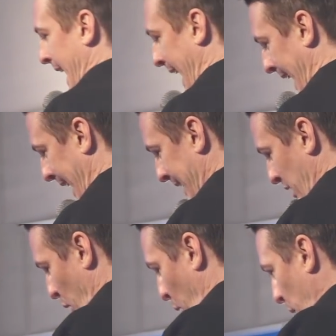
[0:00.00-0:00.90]

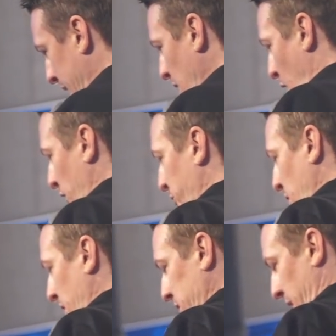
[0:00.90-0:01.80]
And we offer
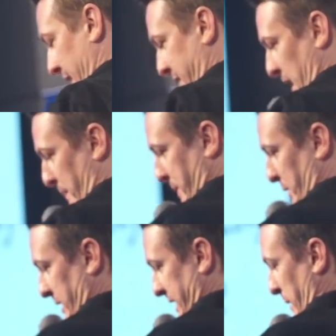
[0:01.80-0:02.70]
our clients the
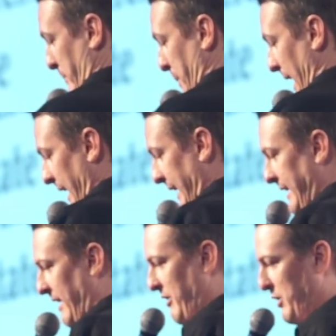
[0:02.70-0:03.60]
opportunity to
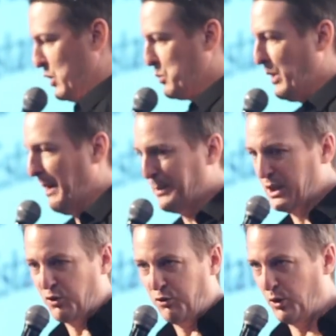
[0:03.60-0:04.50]
buy those
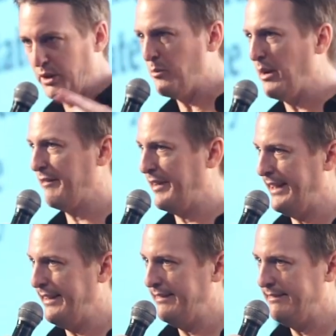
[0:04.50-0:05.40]
properties fully
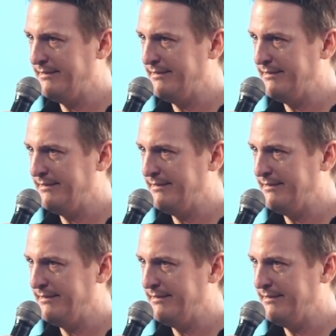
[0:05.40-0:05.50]
renovated,